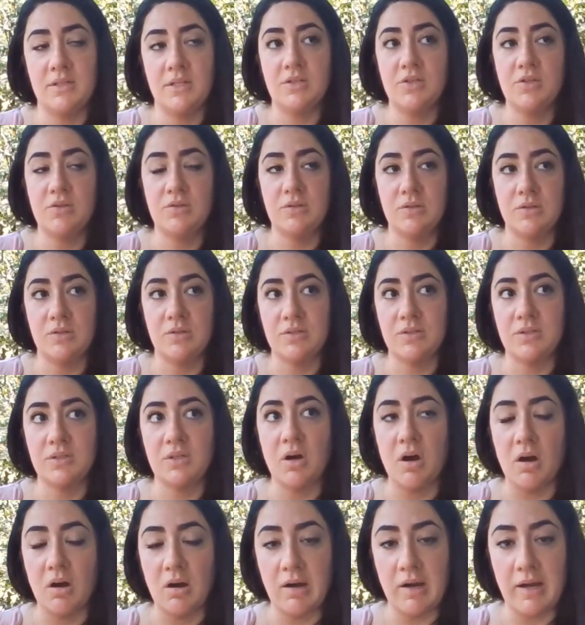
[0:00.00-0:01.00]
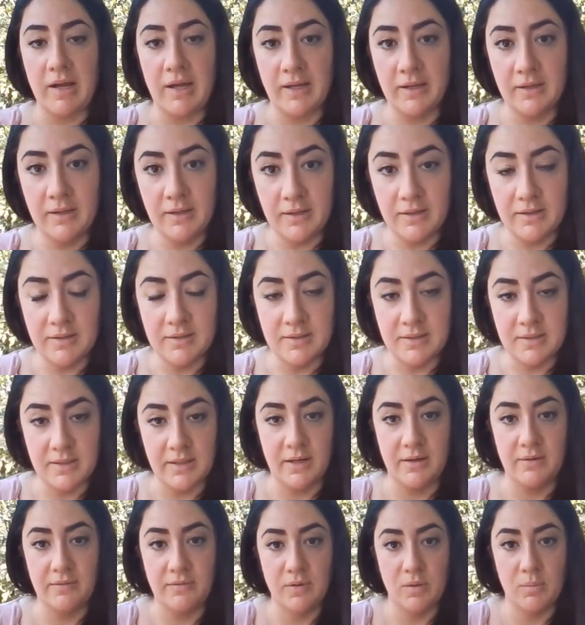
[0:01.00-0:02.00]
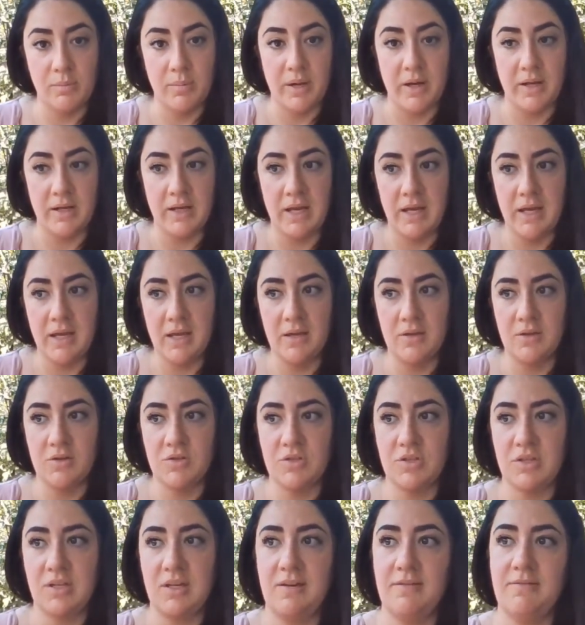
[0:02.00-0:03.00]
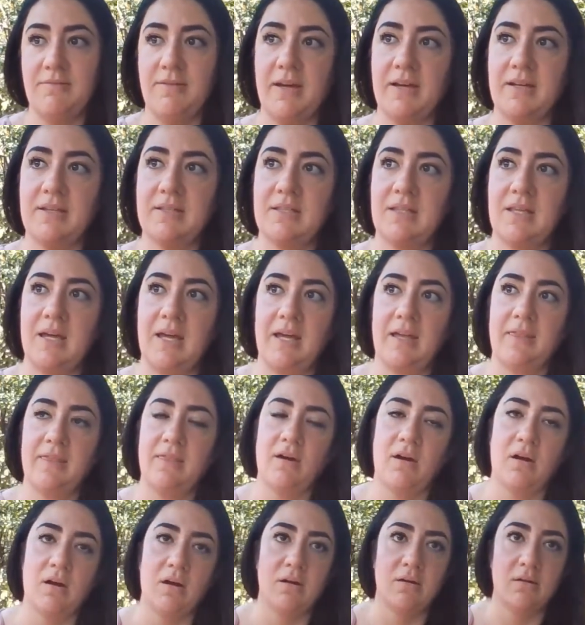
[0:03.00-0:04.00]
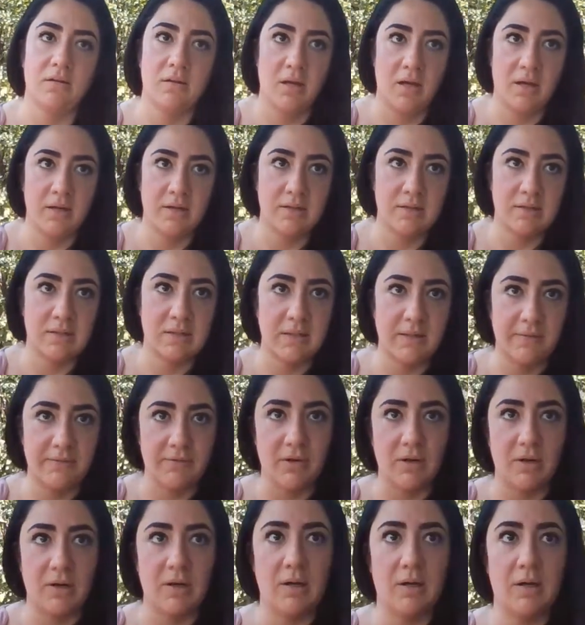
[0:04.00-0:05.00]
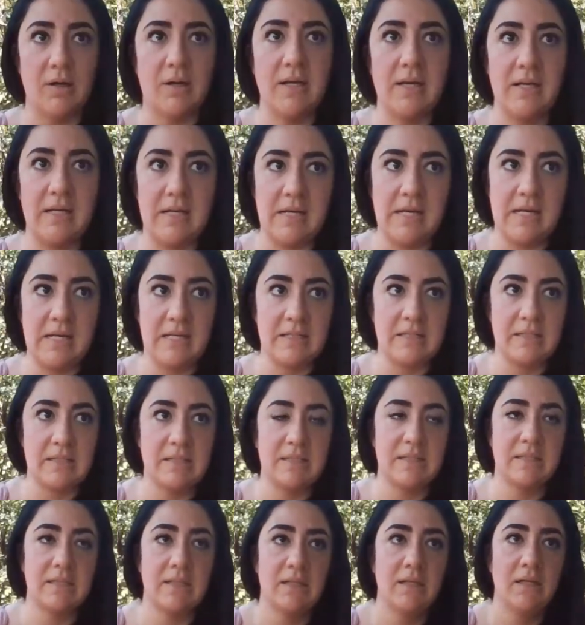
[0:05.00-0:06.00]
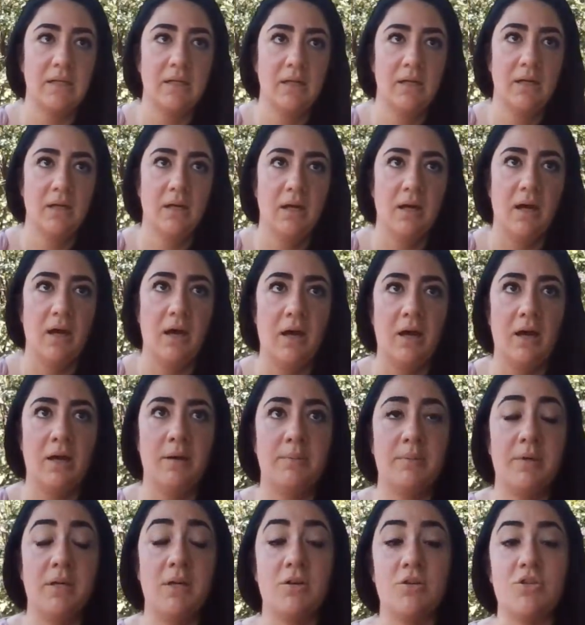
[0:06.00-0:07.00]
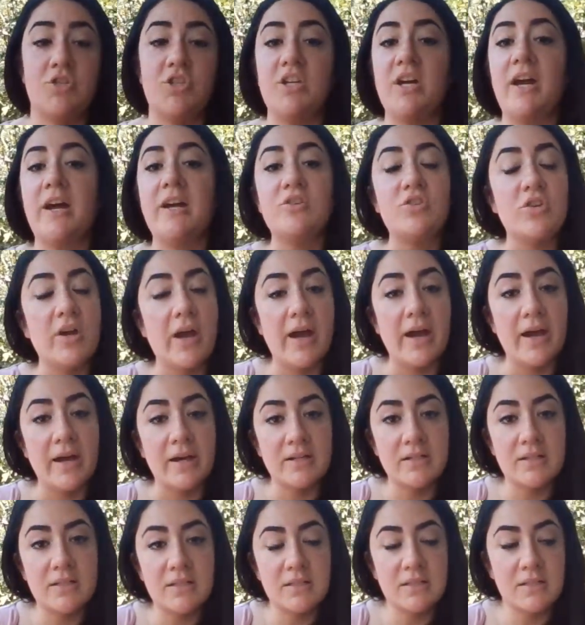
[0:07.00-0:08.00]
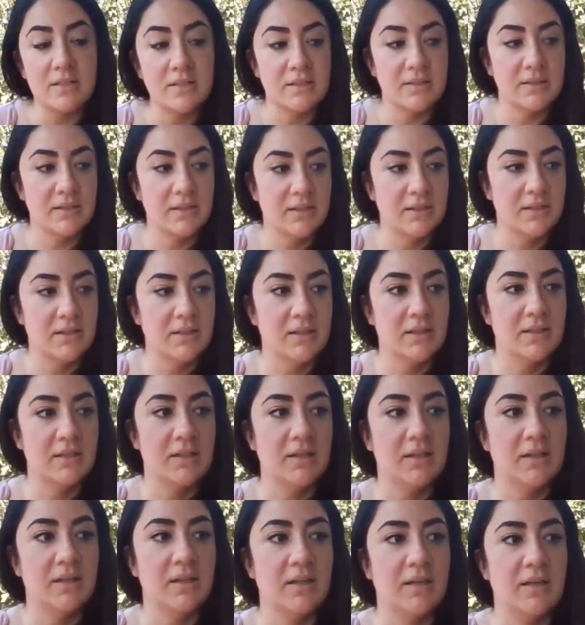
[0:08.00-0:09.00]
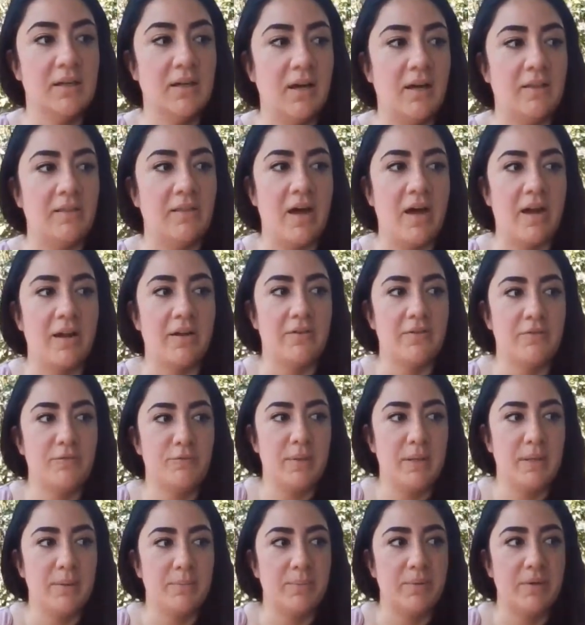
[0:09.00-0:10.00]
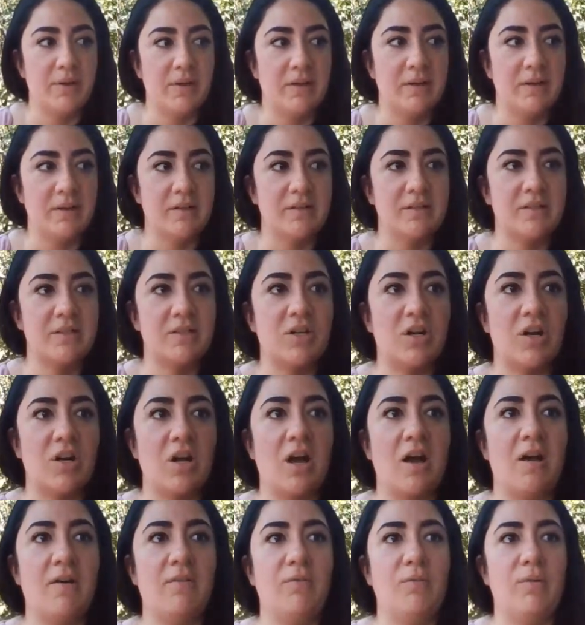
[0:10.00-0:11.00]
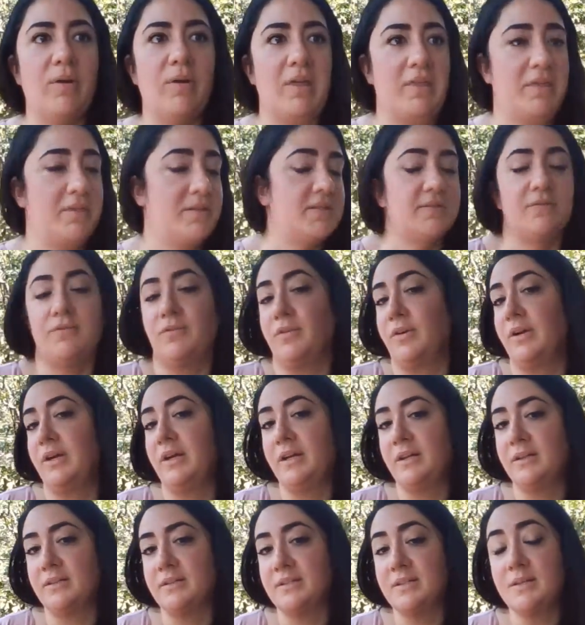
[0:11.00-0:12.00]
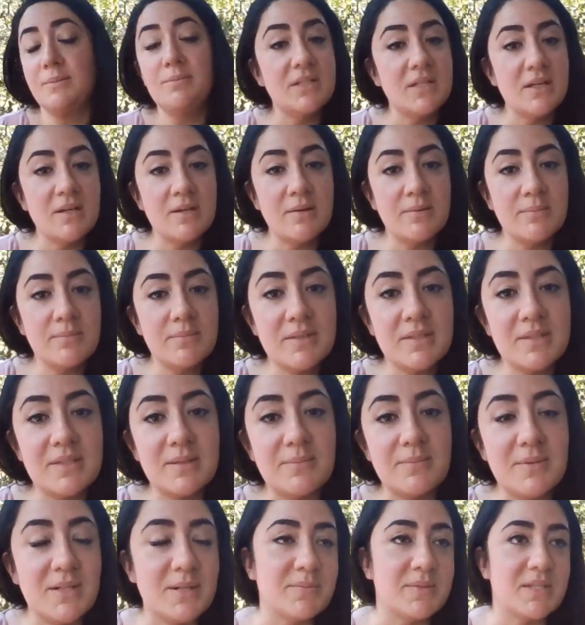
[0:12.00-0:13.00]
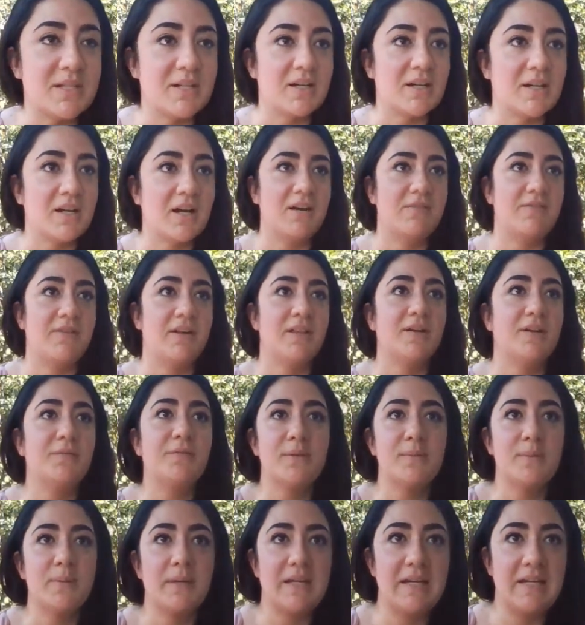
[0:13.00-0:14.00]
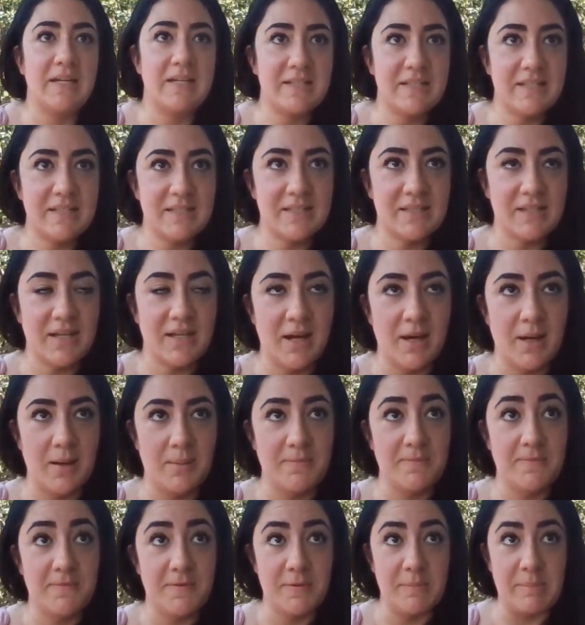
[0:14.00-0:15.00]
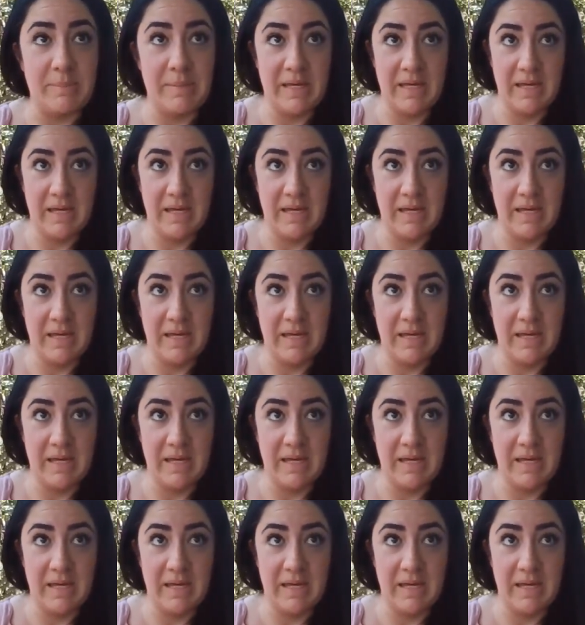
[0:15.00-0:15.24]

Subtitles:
tissues are scarring inside of your body. It usually affects like the heart, lungs, liver, kidneys, your GI tract. A lot of people start off with different symptoms. Symptoms are kind of all over the place. For